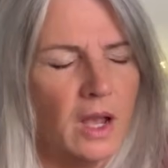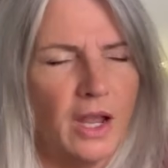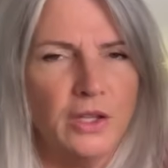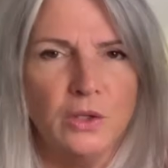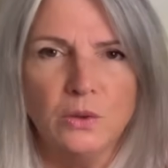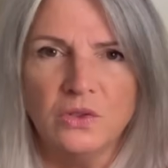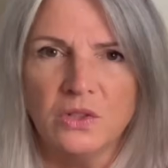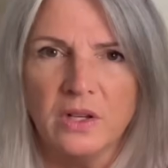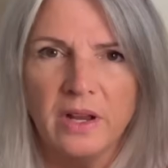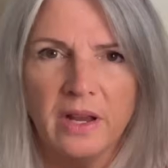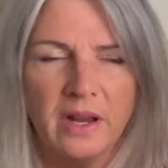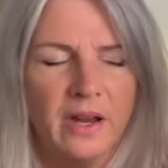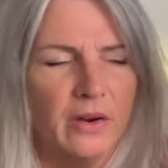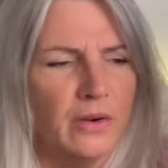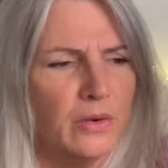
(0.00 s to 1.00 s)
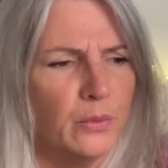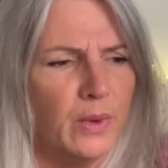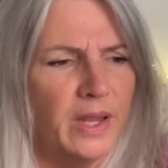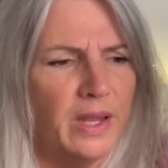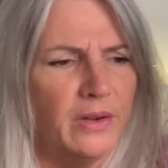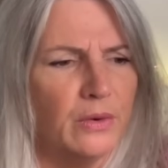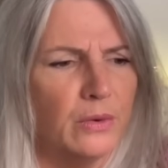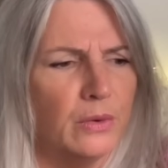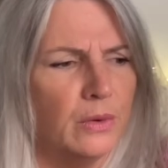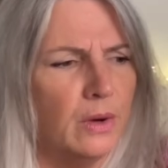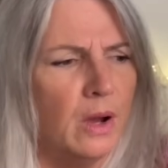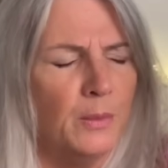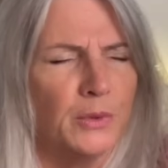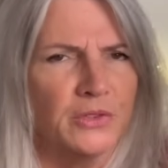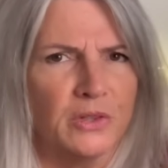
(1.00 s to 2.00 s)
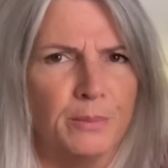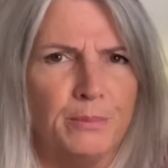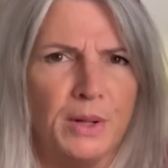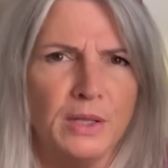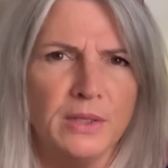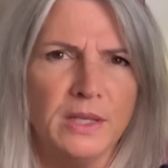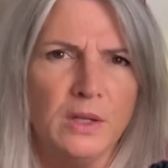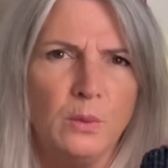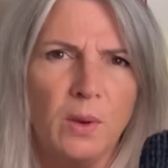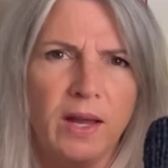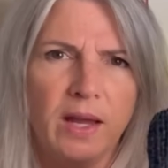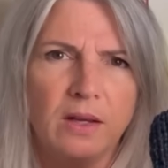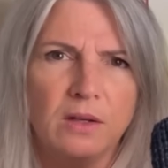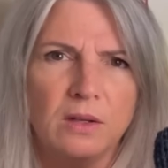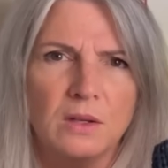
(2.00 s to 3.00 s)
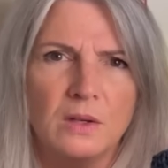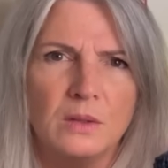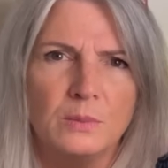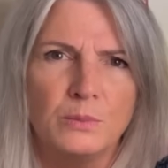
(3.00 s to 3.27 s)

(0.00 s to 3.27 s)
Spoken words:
I used an Aran weight, almost a bulky weight,